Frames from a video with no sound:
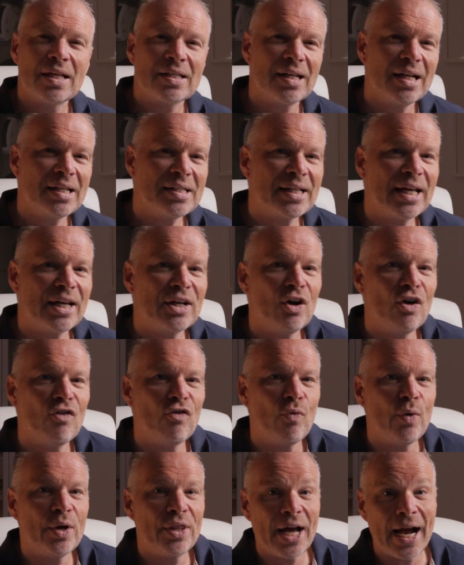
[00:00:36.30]
So let's kick
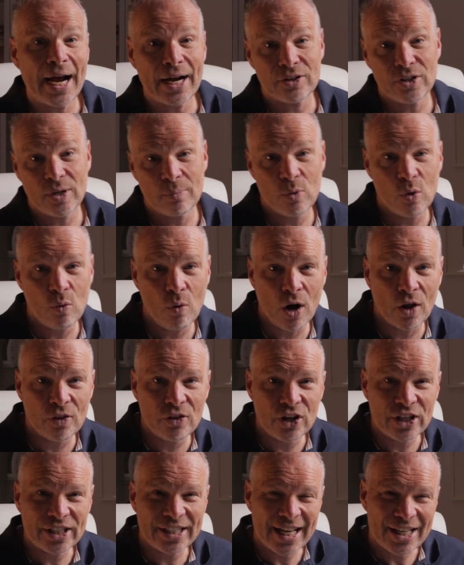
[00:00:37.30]
off with hack number
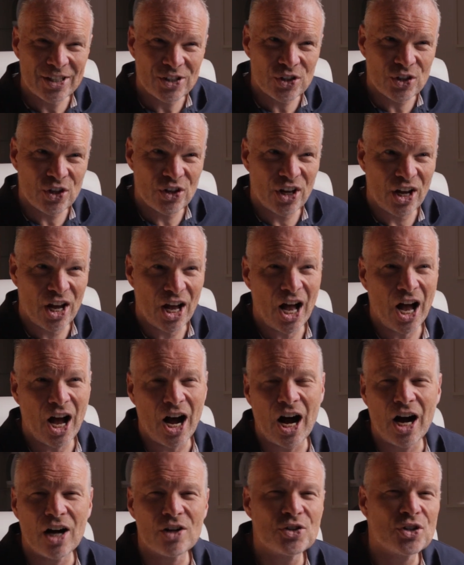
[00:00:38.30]
one that gets to the
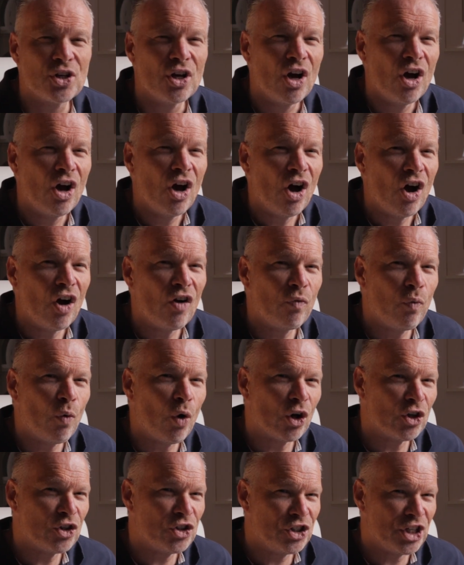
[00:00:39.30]
heart of
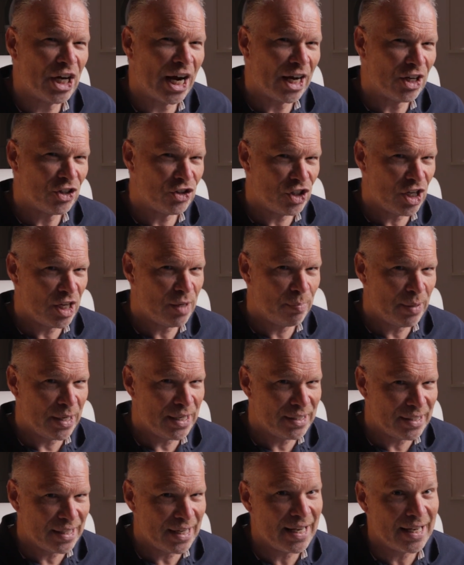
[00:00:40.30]
what
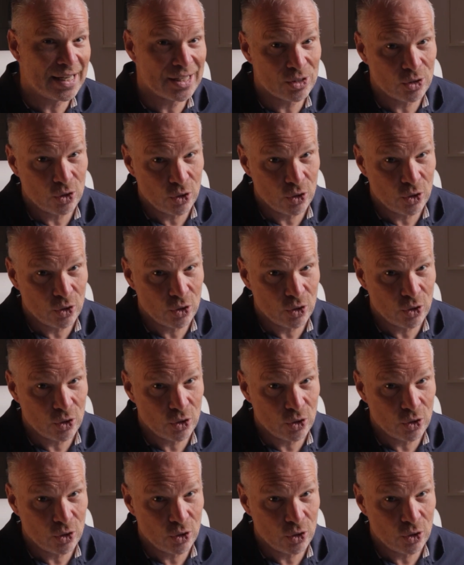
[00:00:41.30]
ChatGPT is